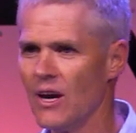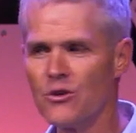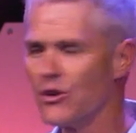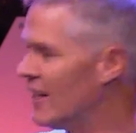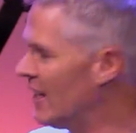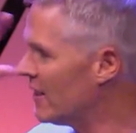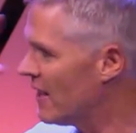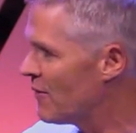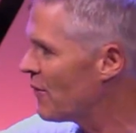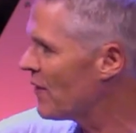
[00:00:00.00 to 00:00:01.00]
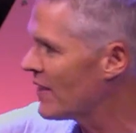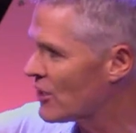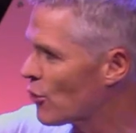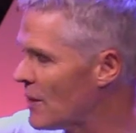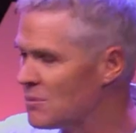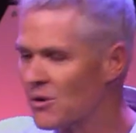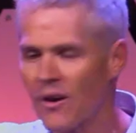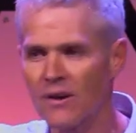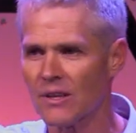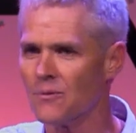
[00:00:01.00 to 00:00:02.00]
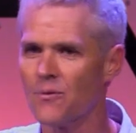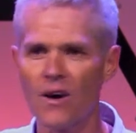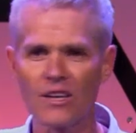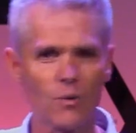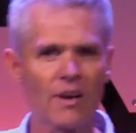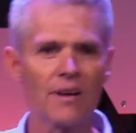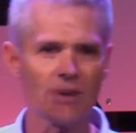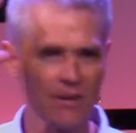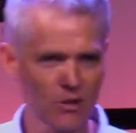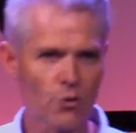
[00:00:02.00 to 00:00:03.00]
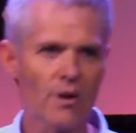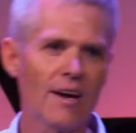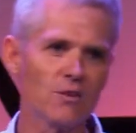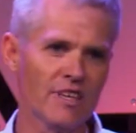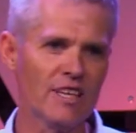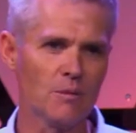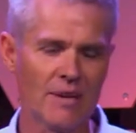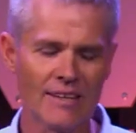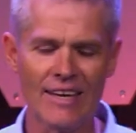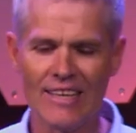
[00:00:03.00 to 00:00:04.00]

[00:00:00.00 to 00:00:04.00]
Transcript: Now you can eat everything that creeps around and flies or whatever, you're allowed to eat meat.